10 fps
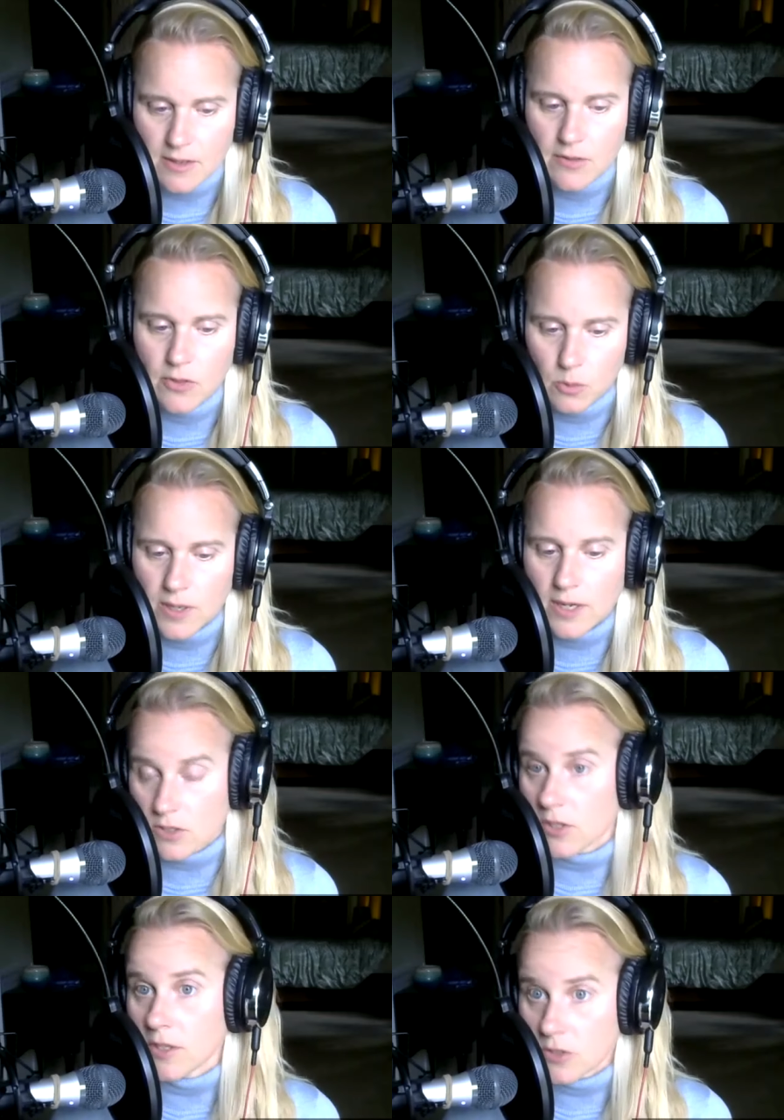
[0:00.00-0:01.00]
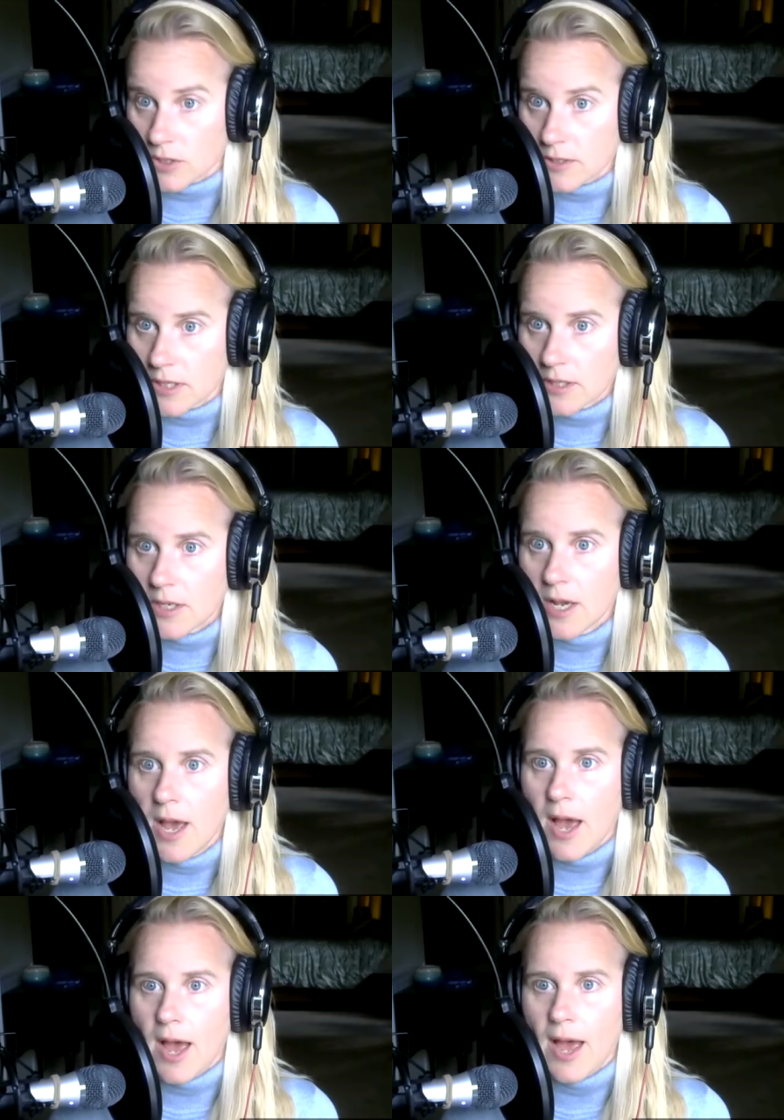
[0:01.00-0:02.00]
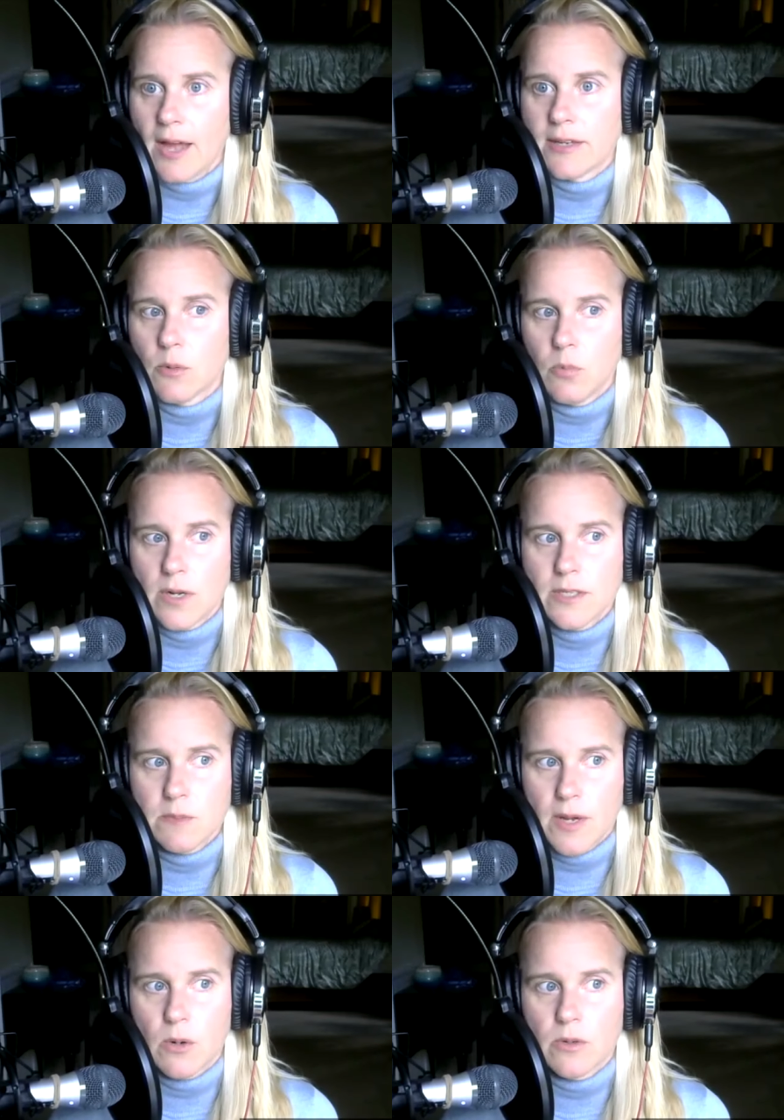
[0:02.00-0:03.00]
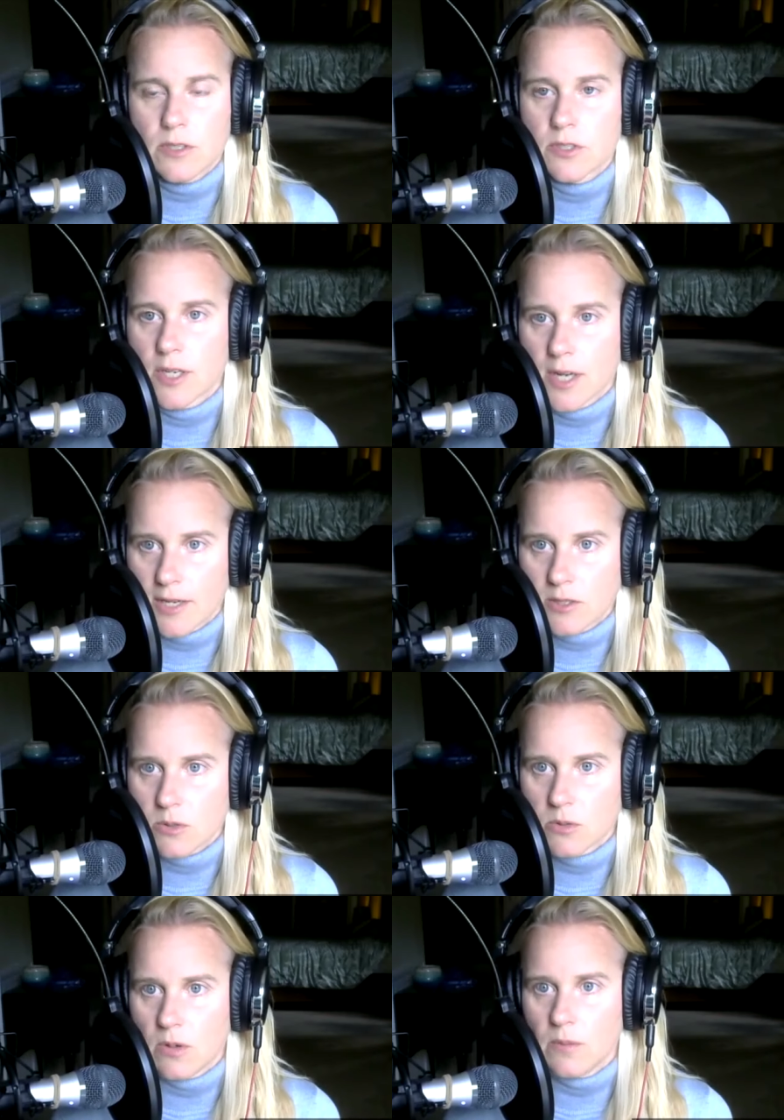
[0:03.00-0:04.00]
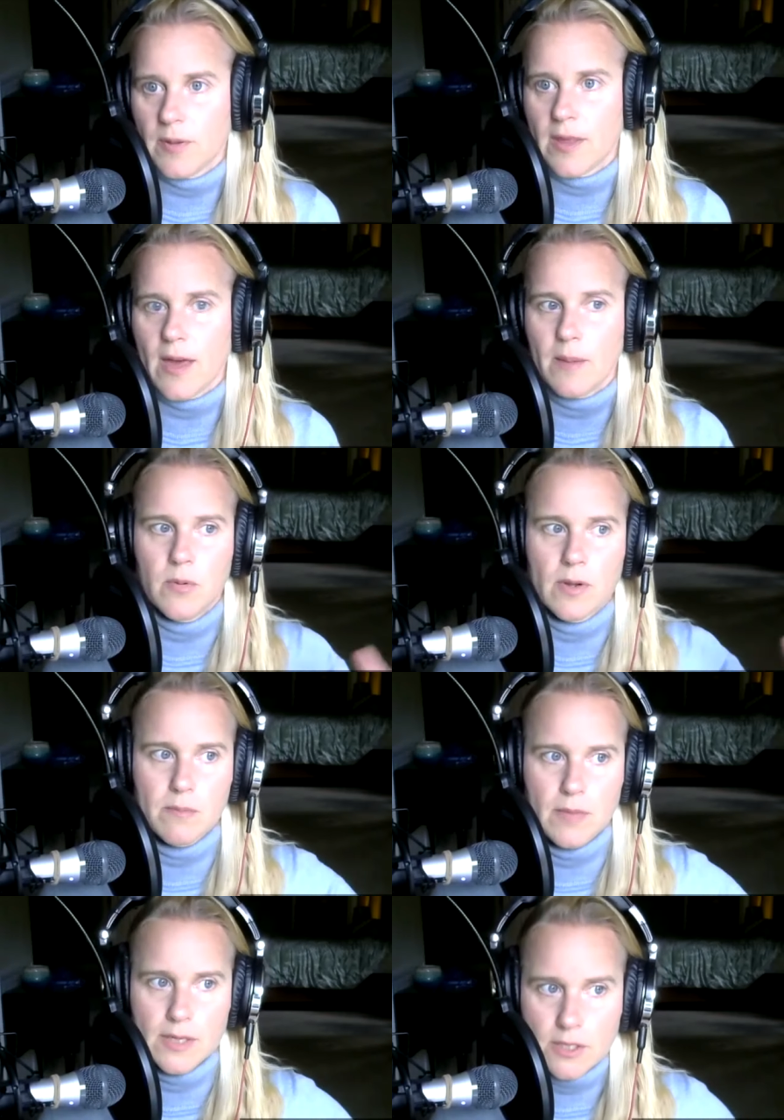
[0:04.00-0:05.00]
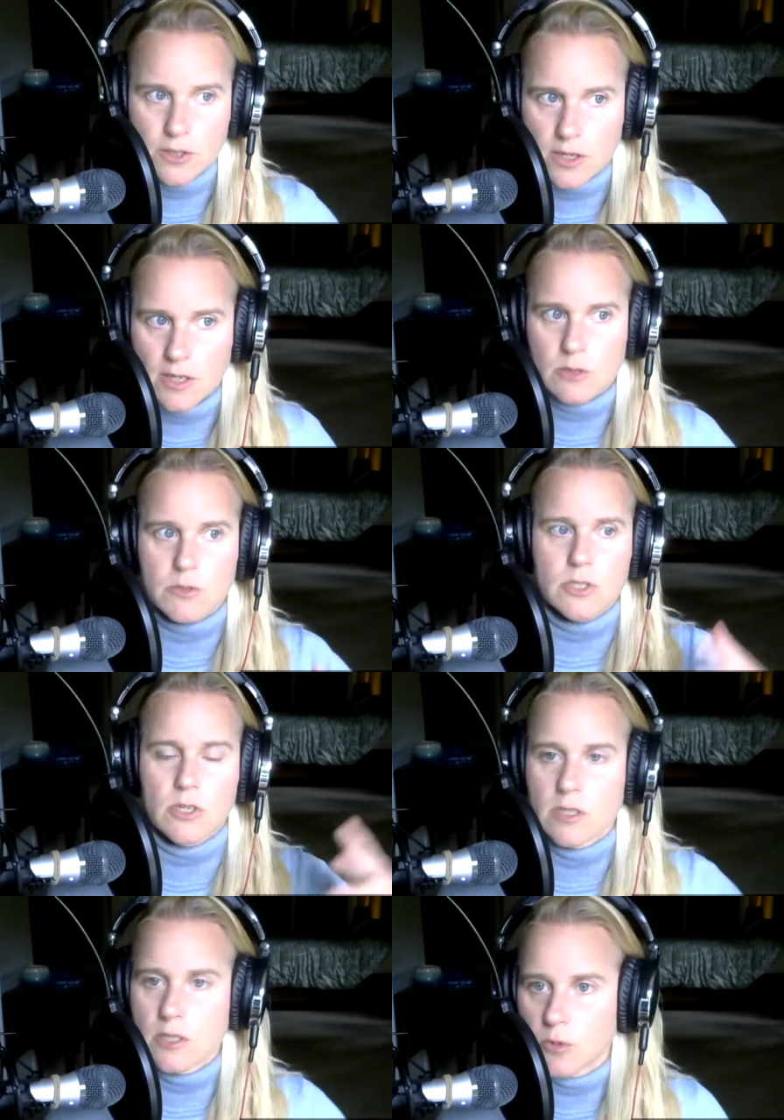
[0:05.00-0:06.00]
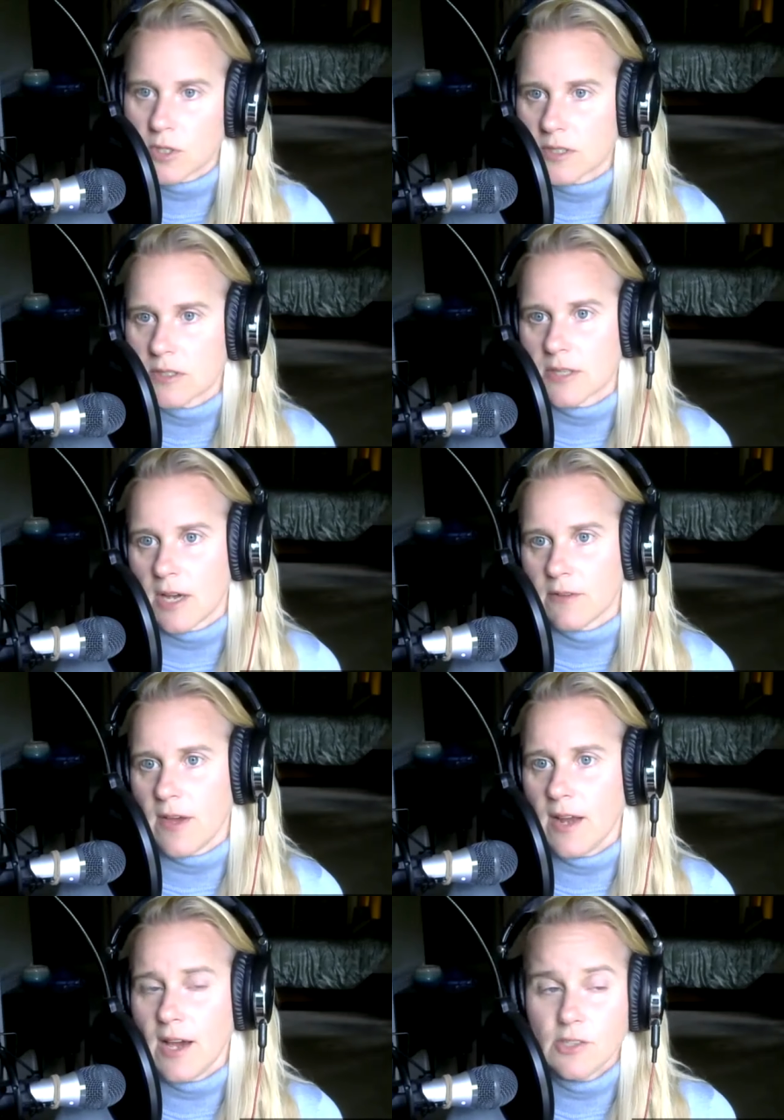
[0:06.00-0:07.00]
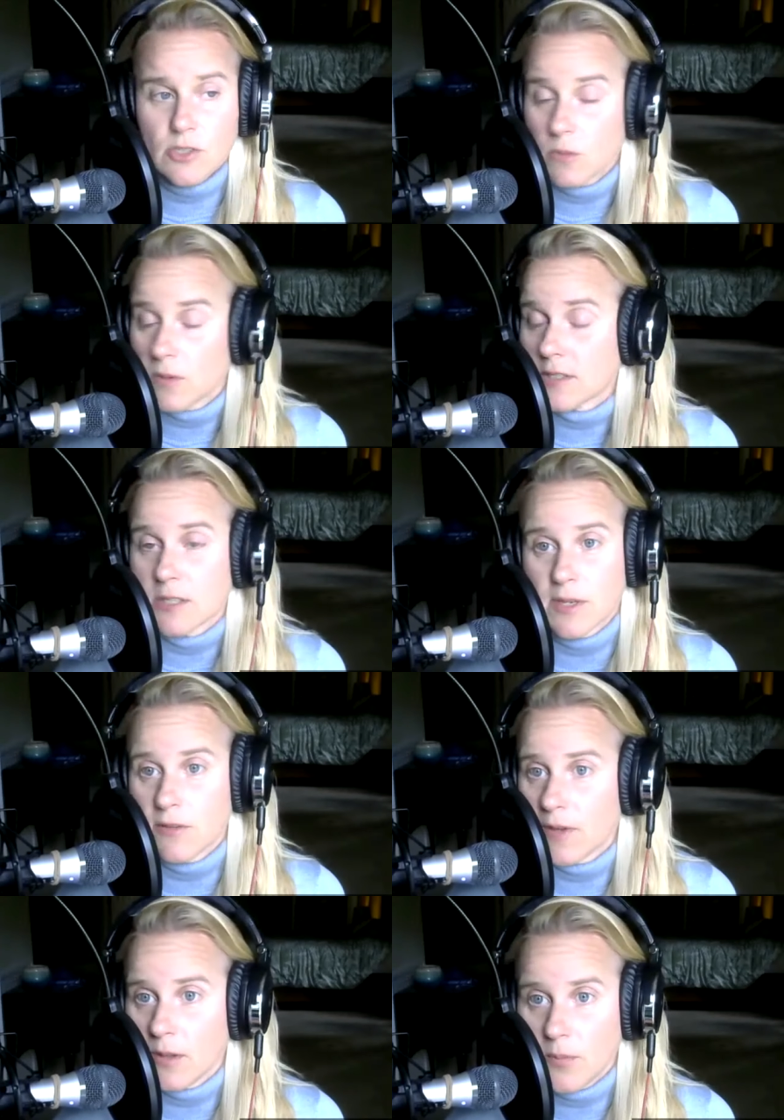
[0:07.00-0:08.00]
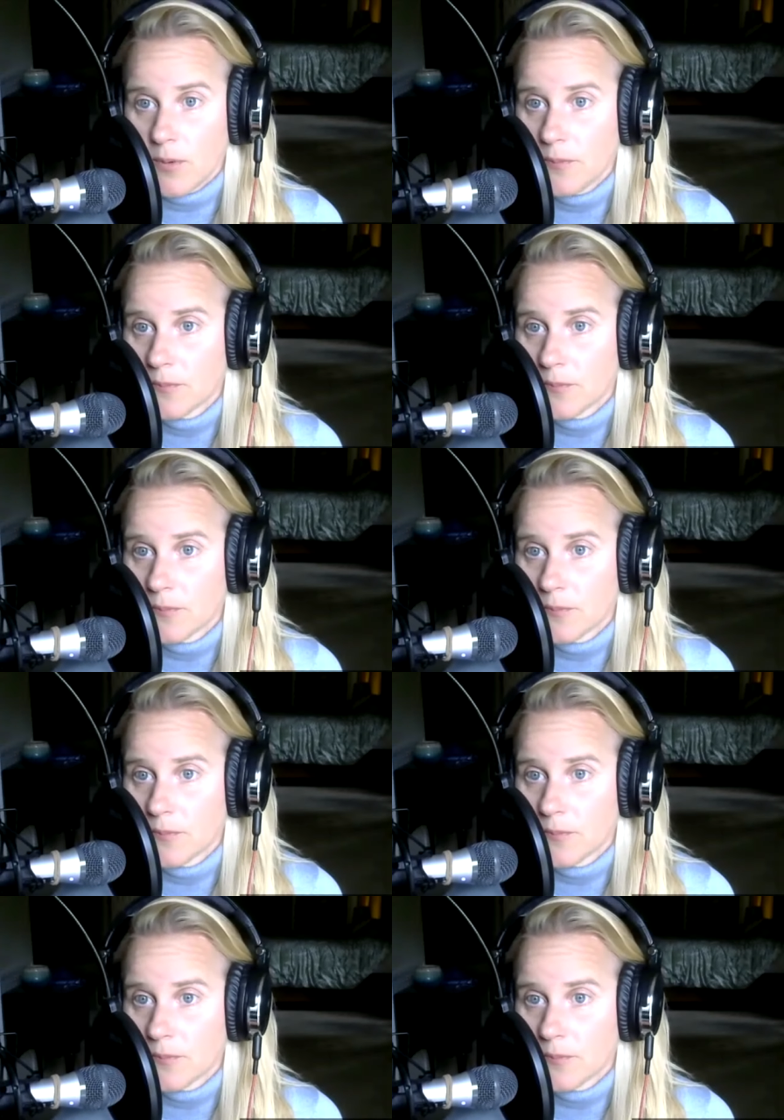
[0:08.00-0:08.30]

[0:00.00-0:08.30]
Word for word: the weekends are exhausting. And once my oldest started high school, by that point, my younger kids were starting sports and stuff. And I just wanted to be available